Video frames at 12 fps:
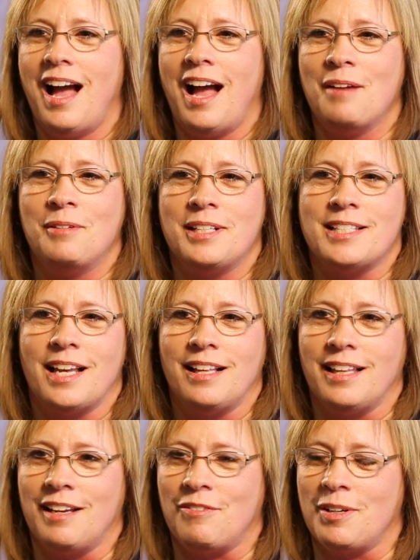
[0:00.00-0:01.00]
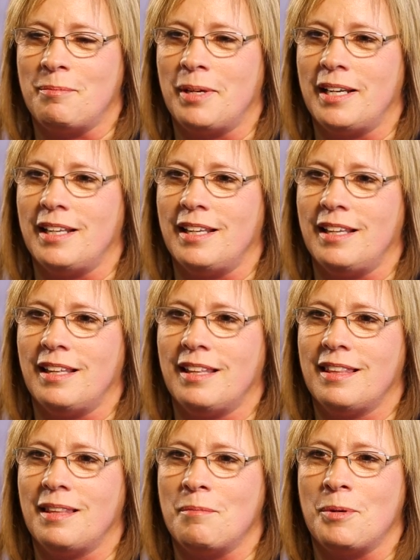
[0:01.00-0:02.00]
I would tell everybody
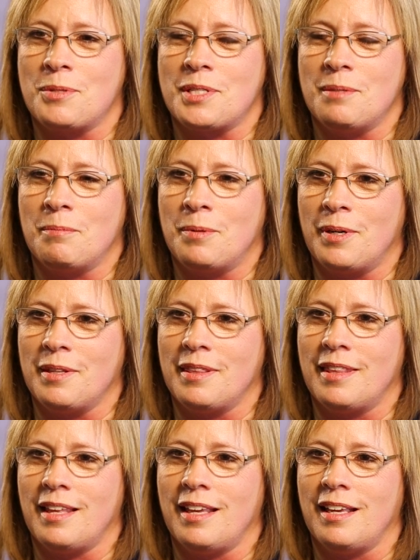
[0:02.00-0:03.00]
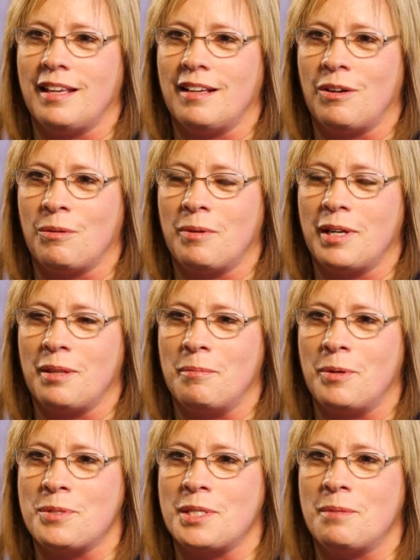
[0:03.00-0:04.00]
the most important thing, or one of the
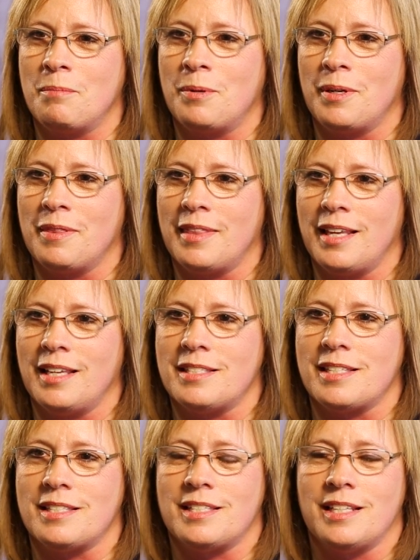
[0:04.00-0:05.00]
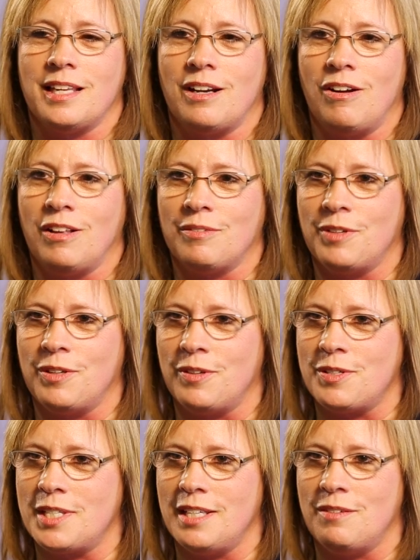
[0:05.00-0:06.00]
most important things, is to get all of your
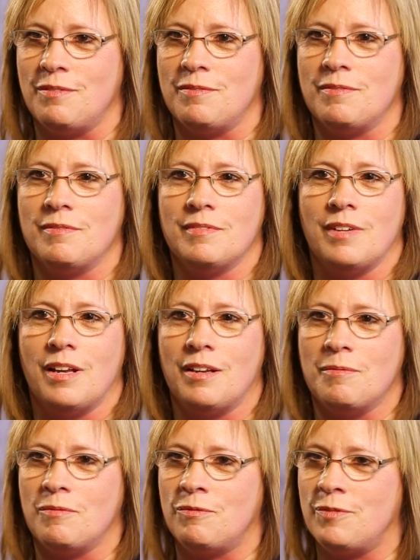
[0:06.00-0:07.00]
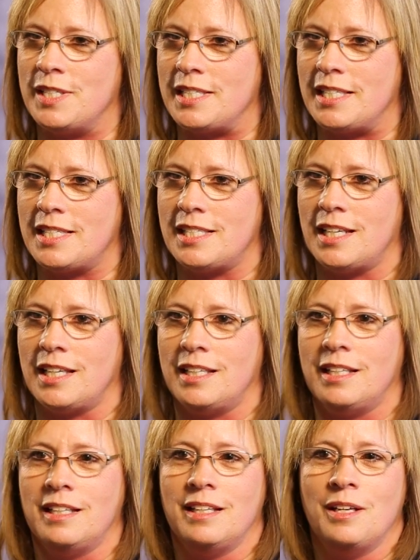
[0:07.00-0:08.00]
routine visits
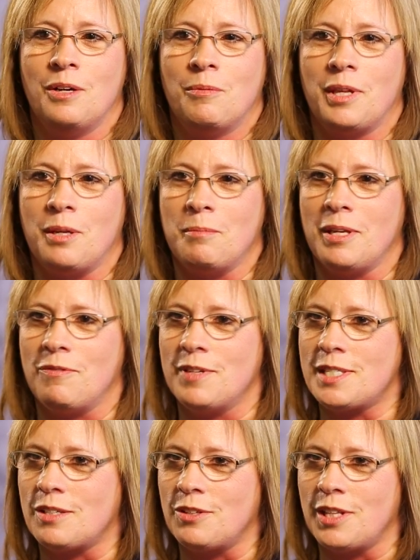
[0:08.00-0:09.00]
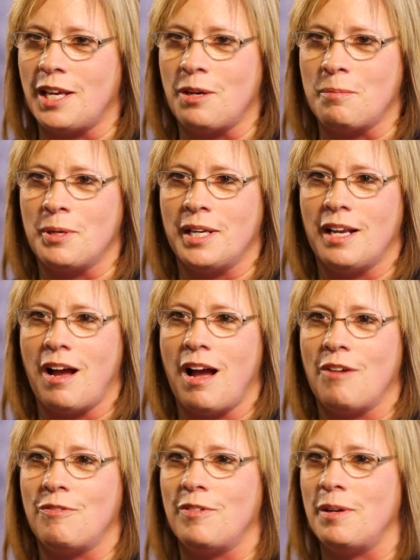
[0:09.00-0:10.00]
done, whether it be a physical that you're putting
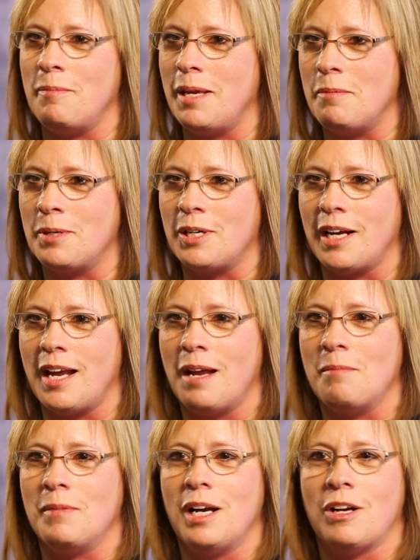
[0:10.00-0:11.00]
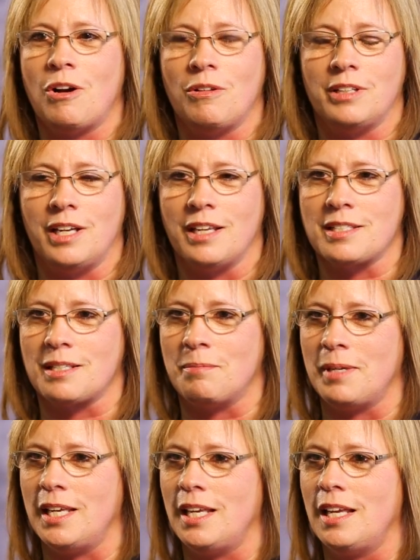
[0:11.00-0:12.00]
off, a mammogram, a
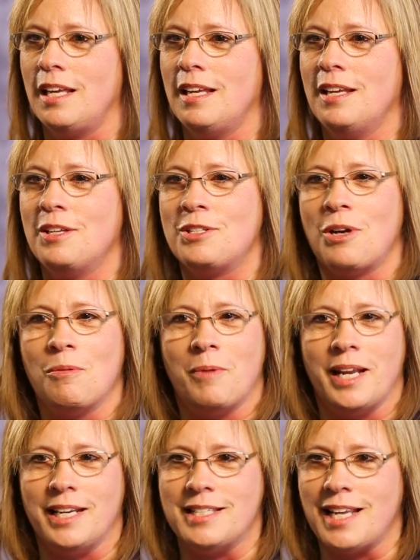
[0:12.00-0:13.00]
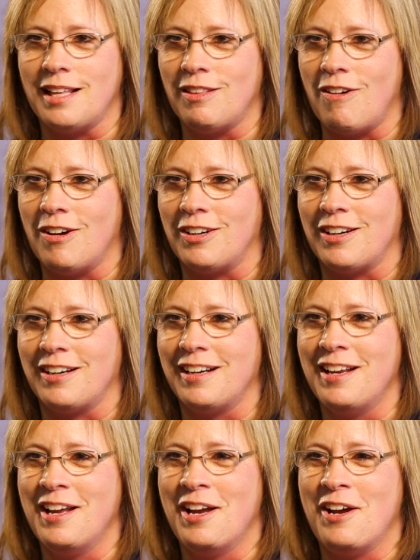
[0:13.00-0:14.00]
colonoscopy. Don't wait a day
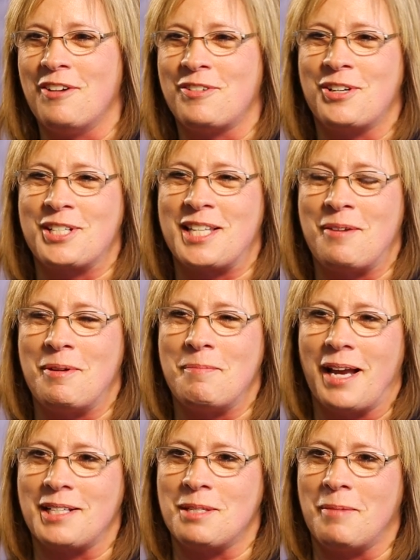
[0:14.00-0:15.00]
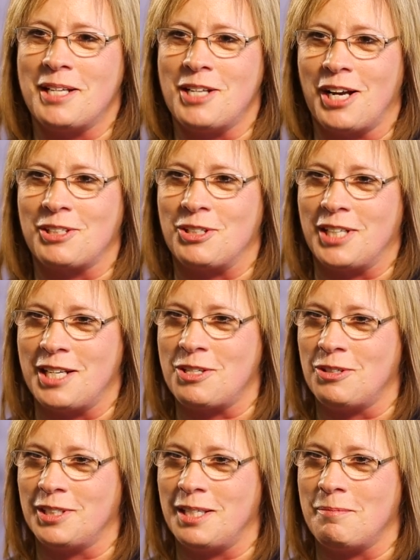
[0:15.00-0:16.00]
longer. Of course, I went back to my doctor and I
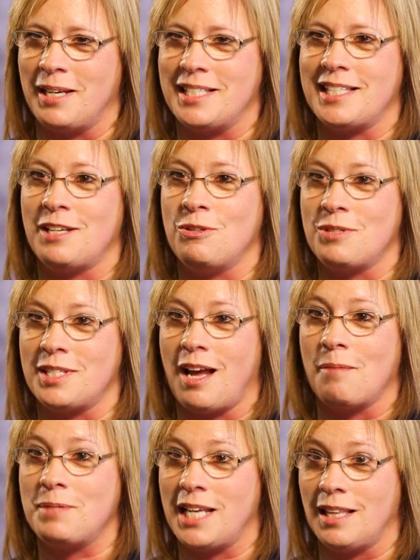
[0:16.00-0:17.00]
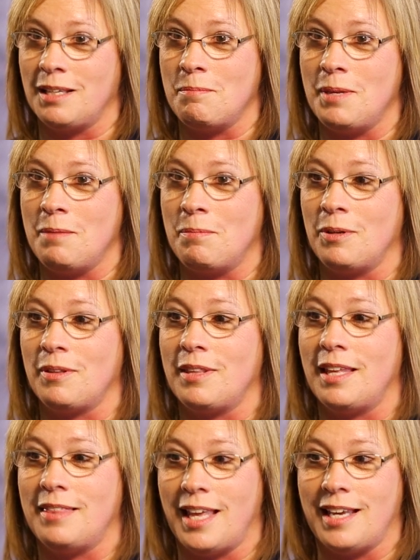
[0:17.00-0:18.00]
told him, I said, you stop telling people
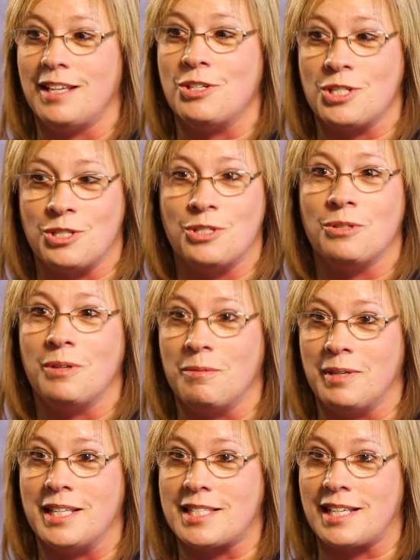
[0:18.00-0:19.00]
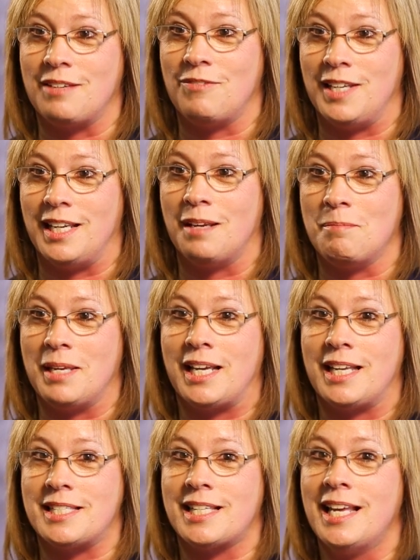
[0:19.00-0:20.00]
that they can just do it when it's convenient,
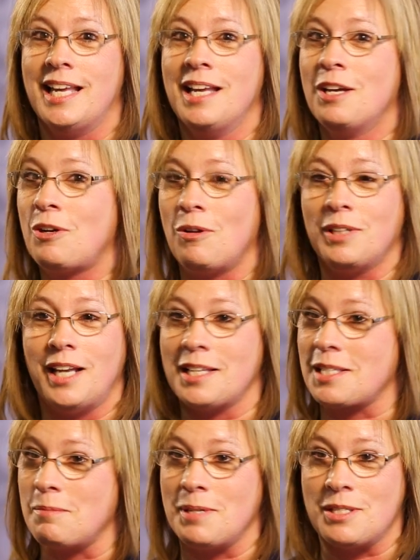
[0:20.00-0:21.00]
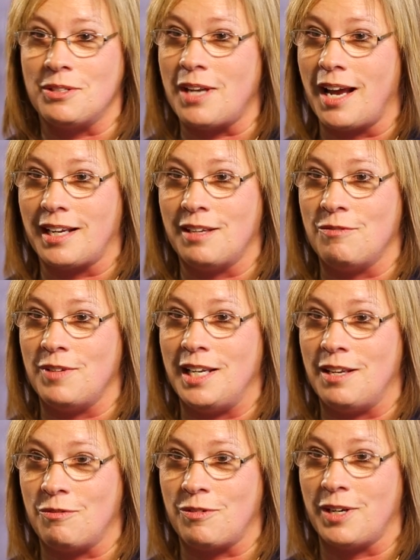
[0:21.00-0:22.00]
because colonoscopies are not
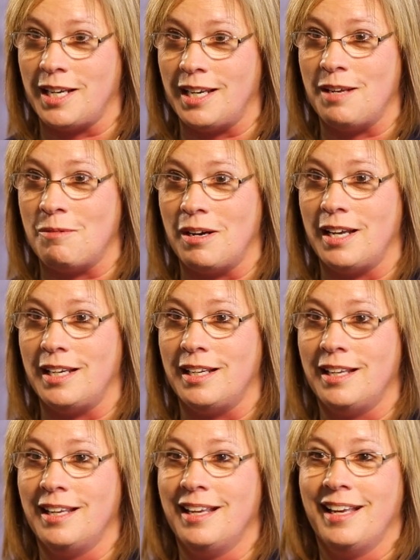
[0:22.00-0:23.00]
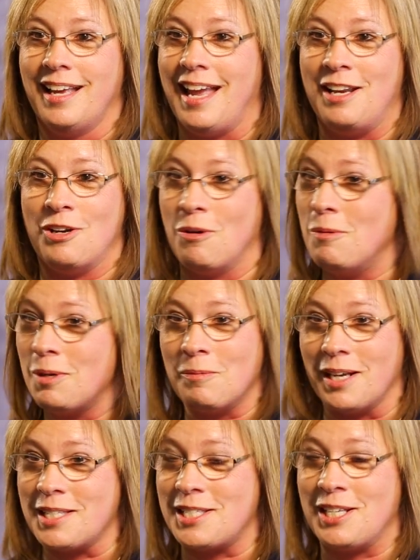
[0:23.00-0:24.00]
convenient for anyone, and no one
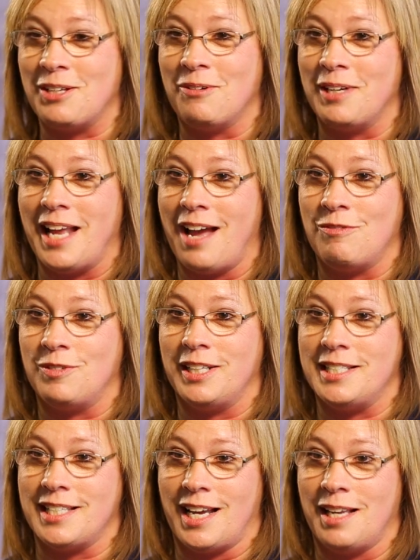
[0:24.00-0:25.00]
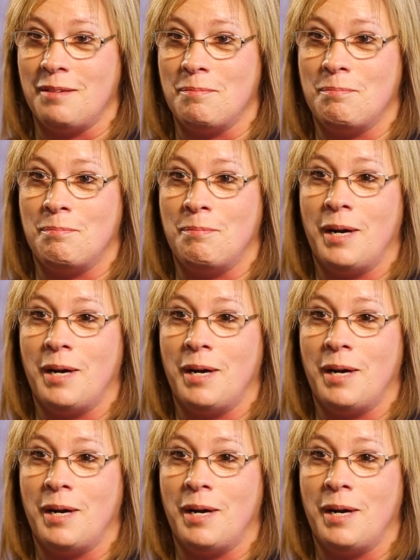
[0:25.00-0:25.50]
wants to go and have one done.